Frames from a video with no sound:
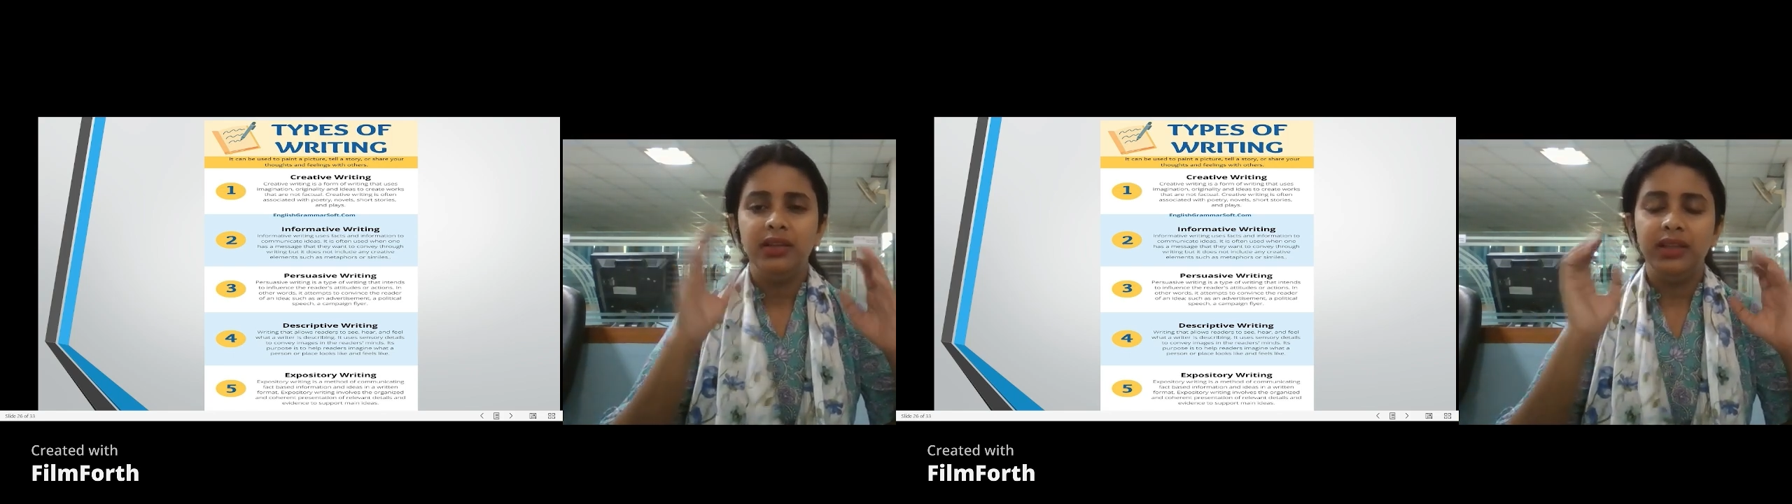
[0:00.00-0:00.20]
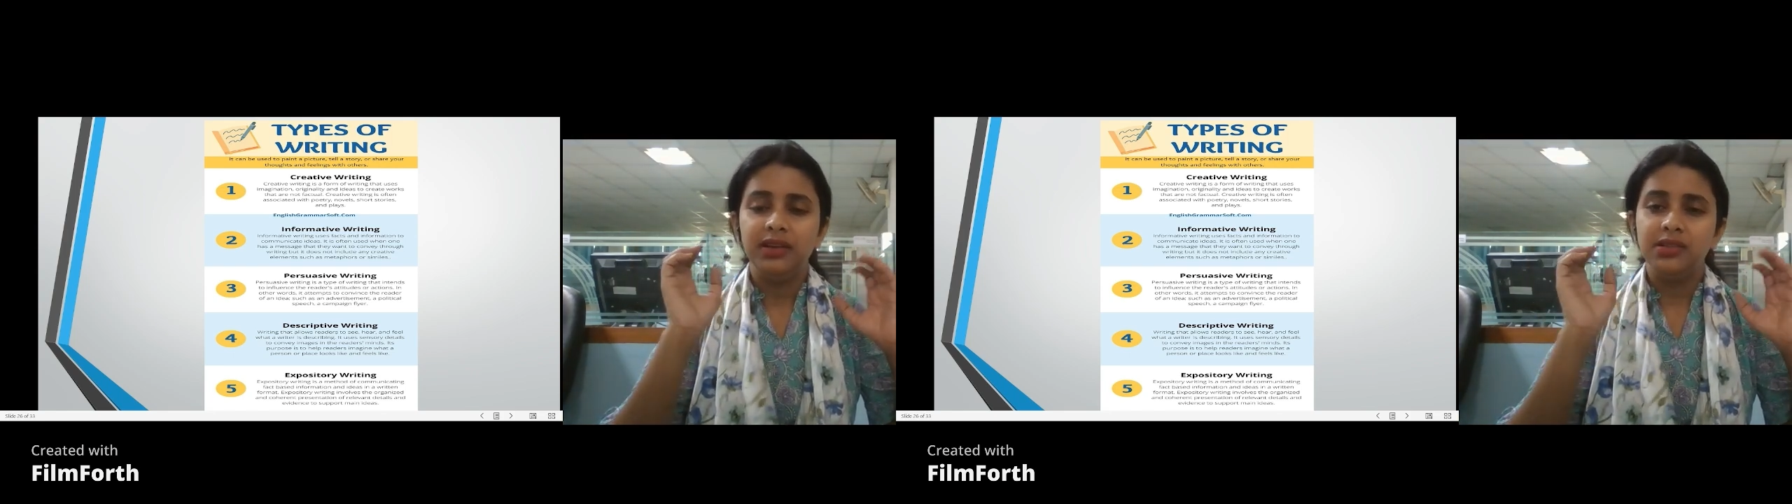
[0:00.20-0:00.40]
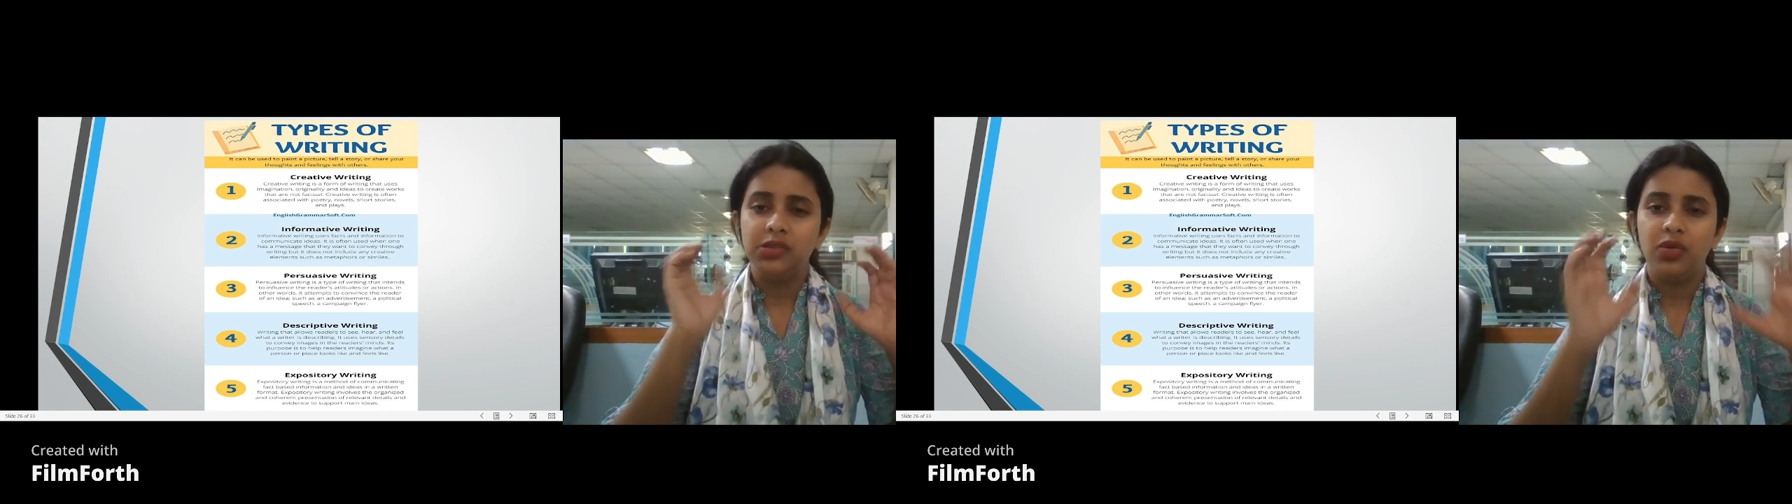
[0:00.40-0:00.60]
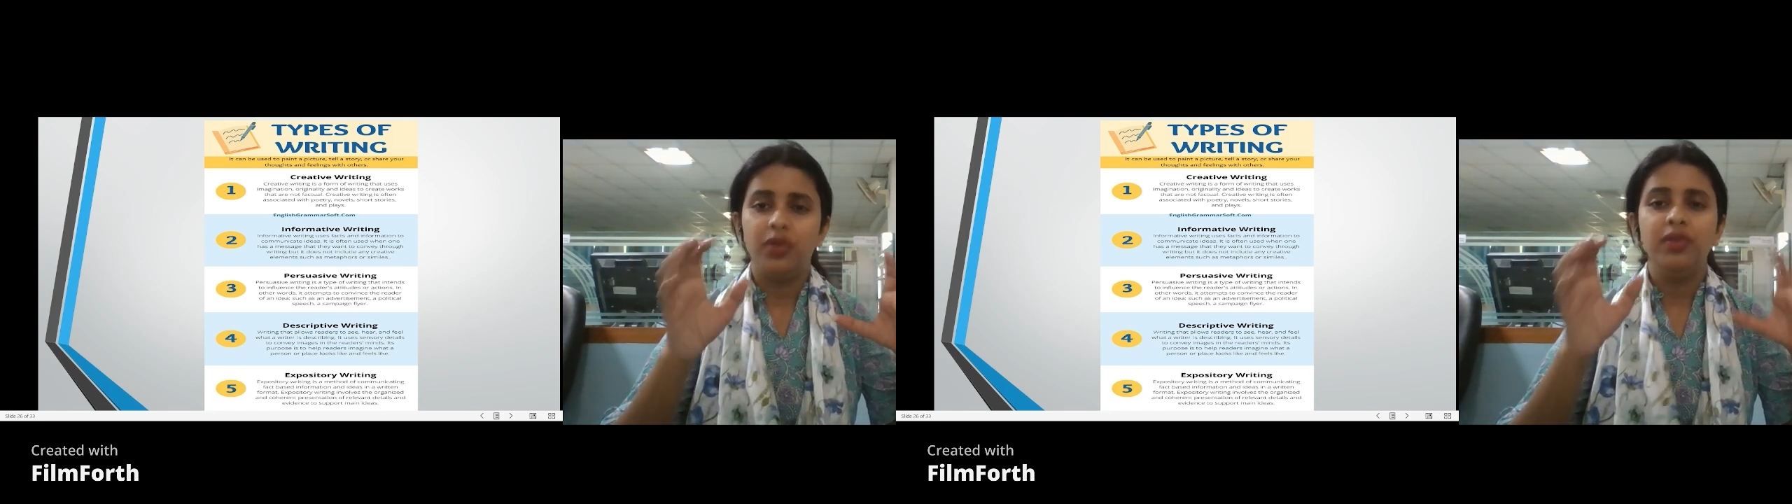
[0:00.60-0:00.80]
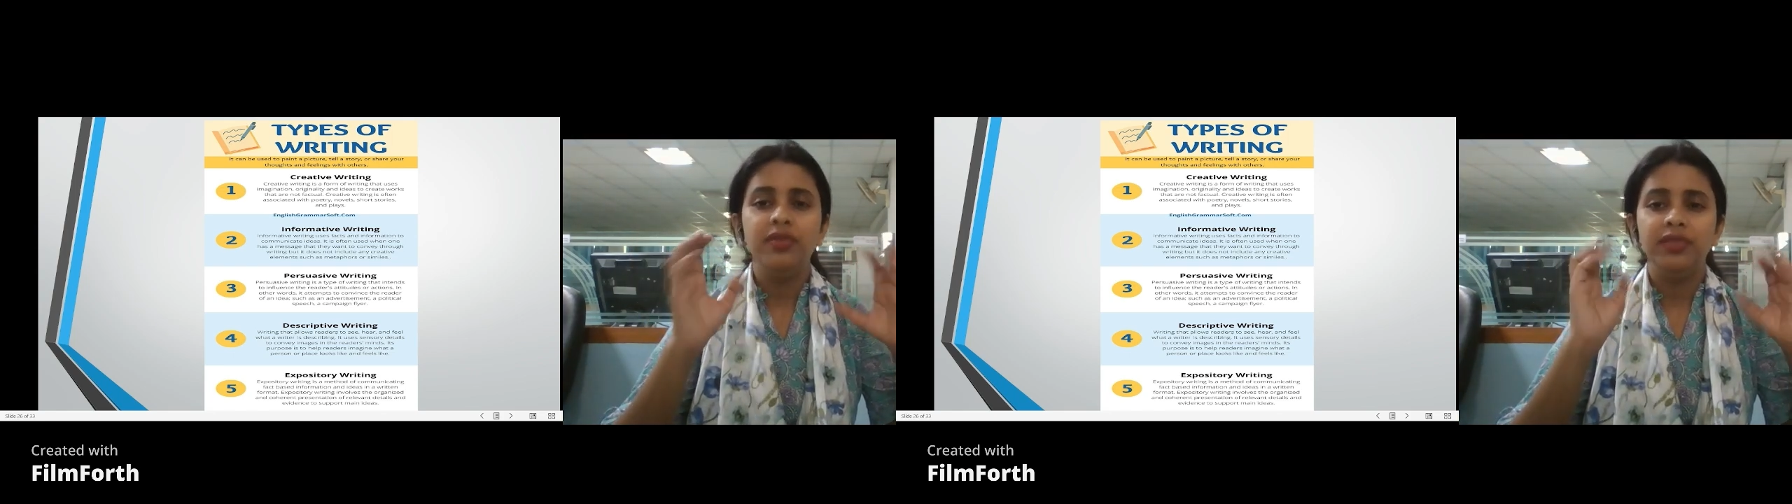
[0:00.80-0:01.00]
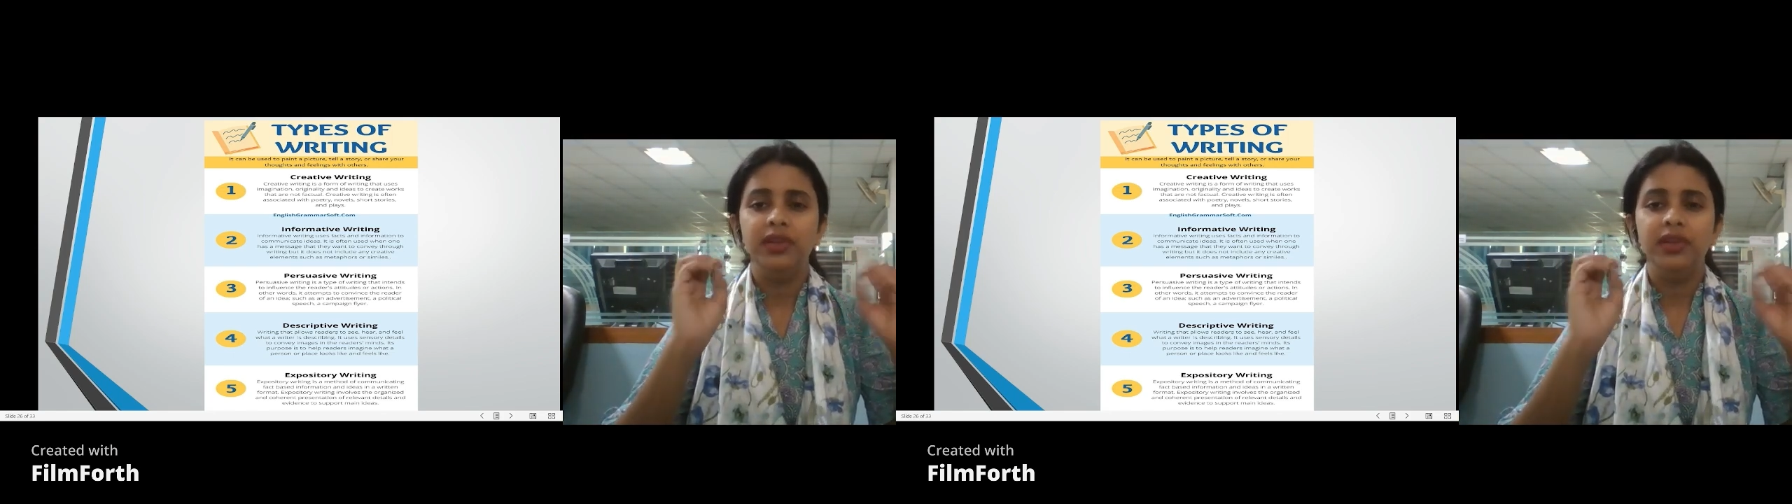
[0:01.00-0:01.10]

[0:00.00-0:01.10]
there's a lot of